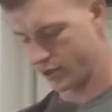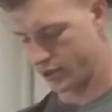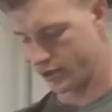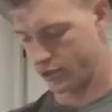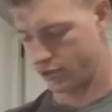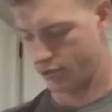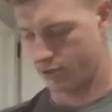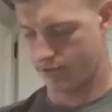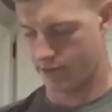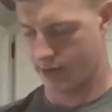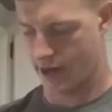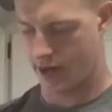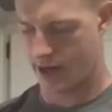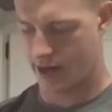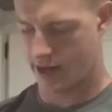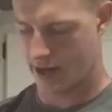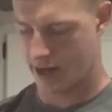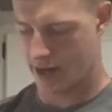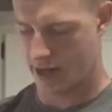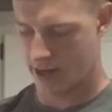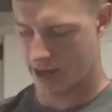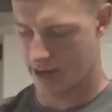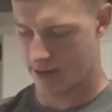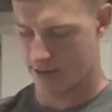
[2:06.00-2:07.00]
to make
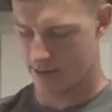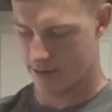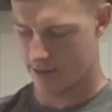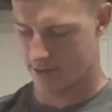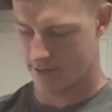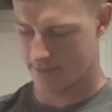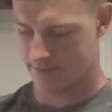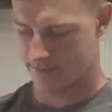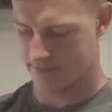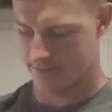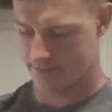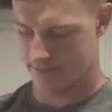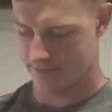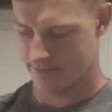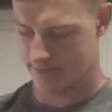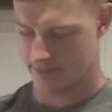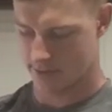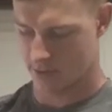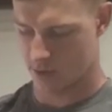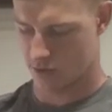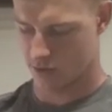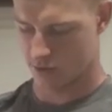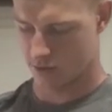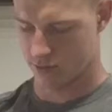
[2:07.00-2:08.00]
it
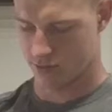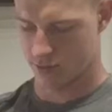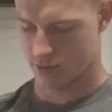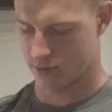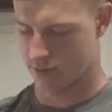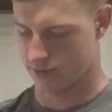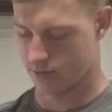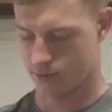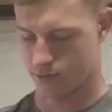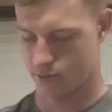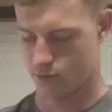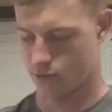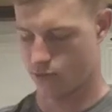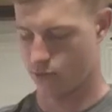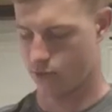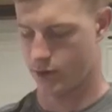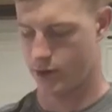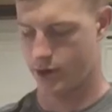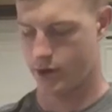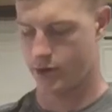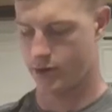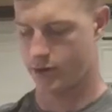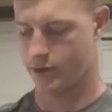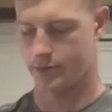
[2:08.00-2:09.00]

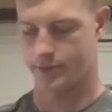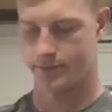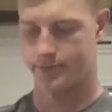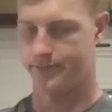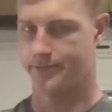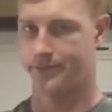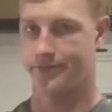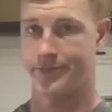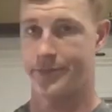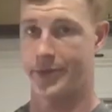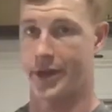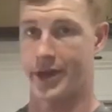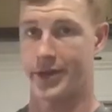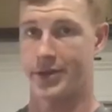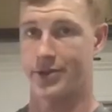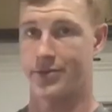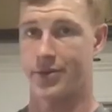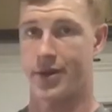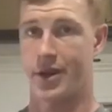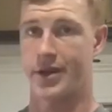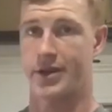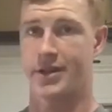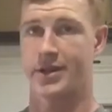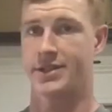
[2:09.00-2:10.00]
real, like the
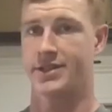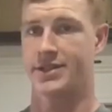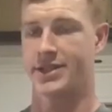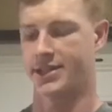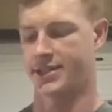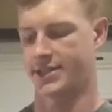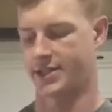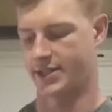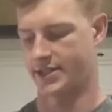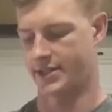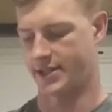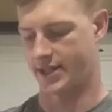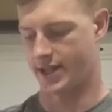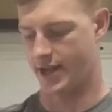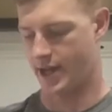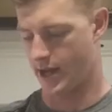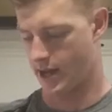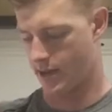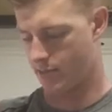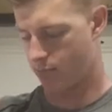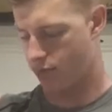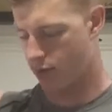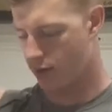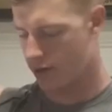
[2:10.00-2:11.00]
right consistency,
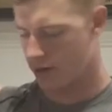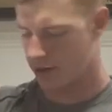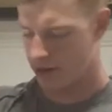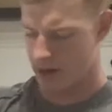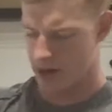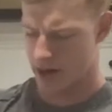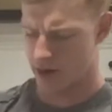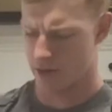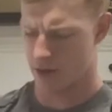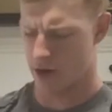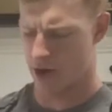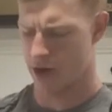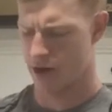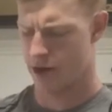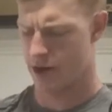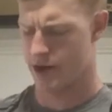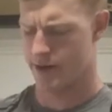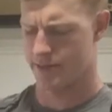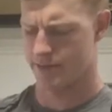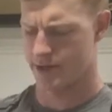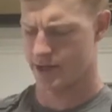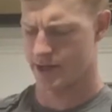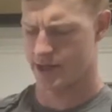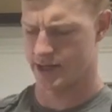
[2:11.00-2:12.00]
and put a lot of water
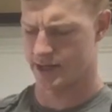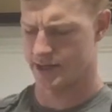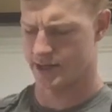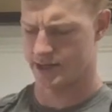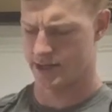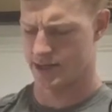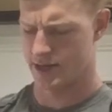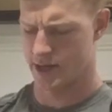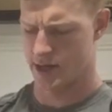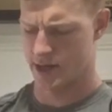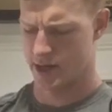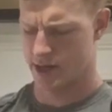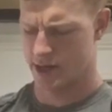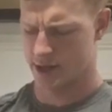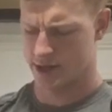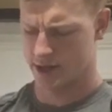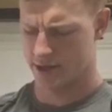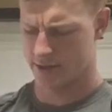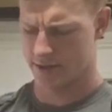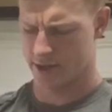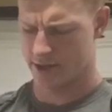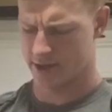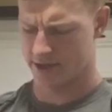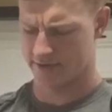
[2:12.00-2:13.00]
in it because
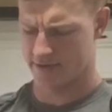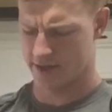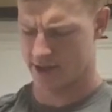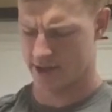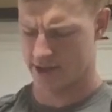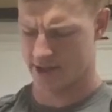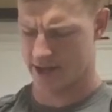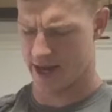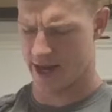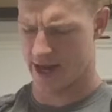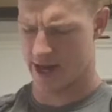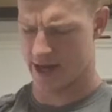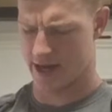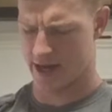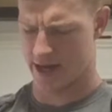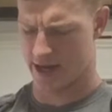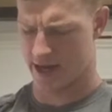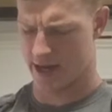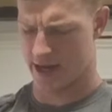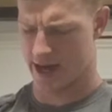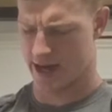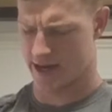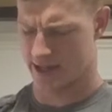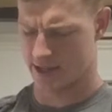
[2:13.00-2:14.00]
so much of it is egg,
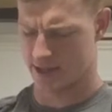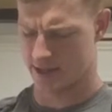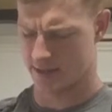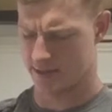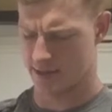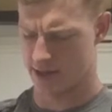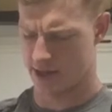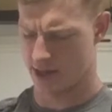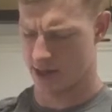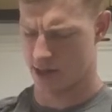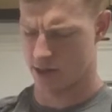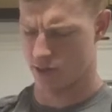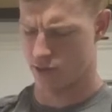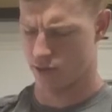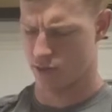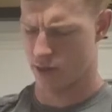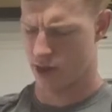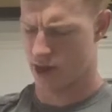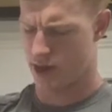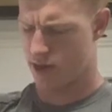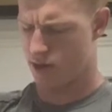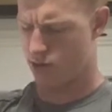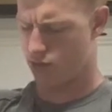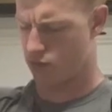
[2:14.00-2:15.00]
and it has to be
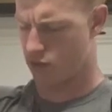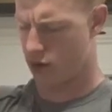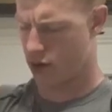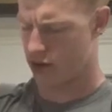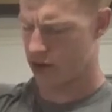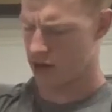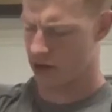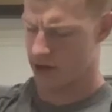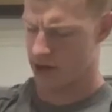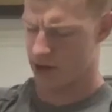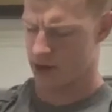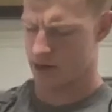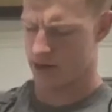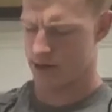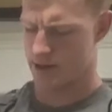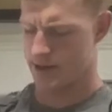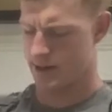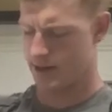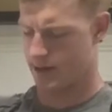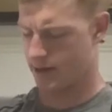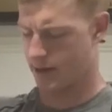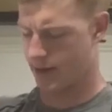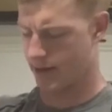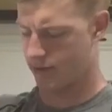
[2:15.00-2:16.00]
way runnier
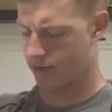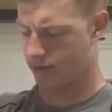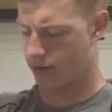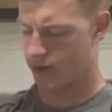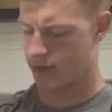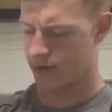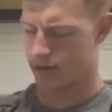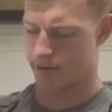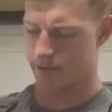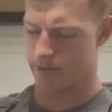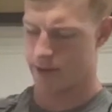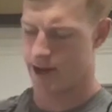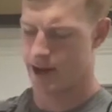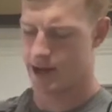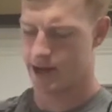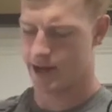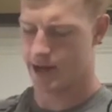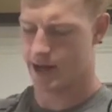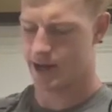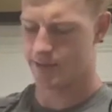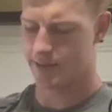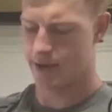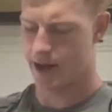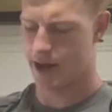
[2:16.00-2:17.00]
than like regular
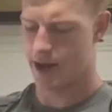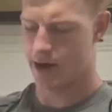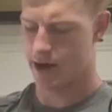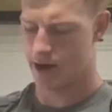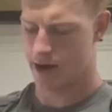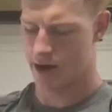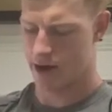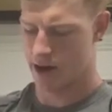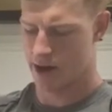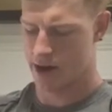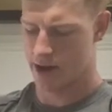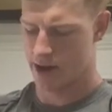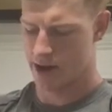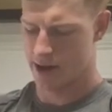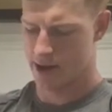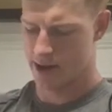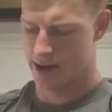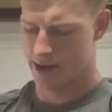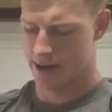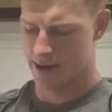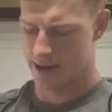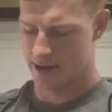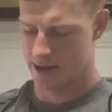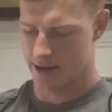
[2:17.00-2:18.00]
pancake batter.
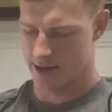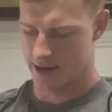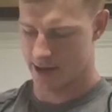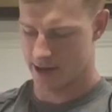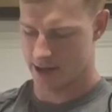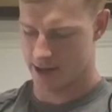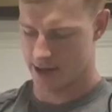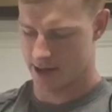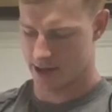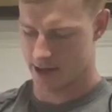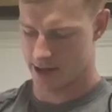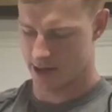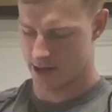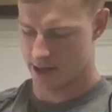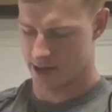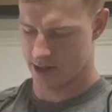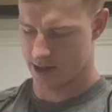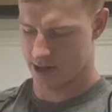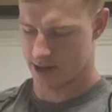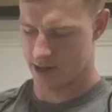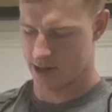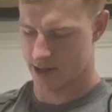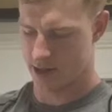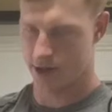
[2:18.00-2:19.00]

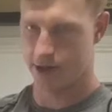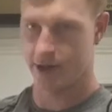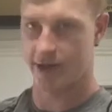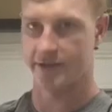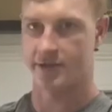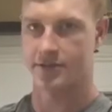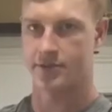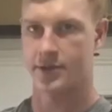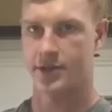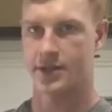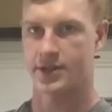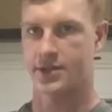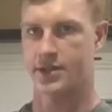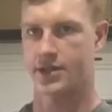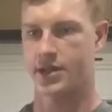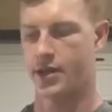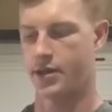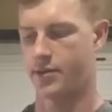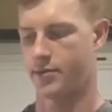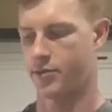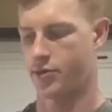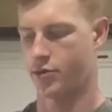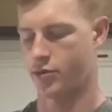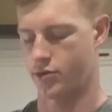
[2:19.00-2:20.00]
And you have to mix it
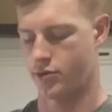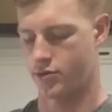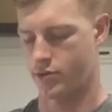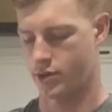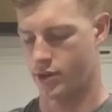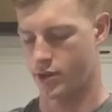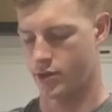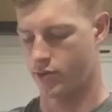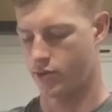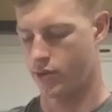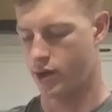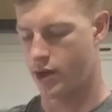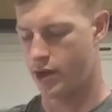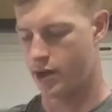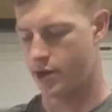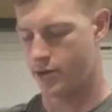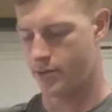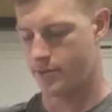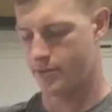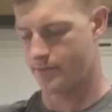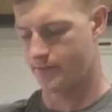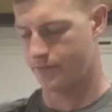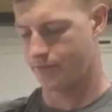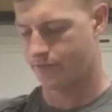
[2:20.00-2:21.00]
up really
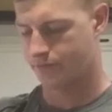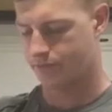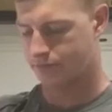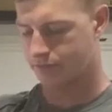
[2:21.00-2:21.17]
well.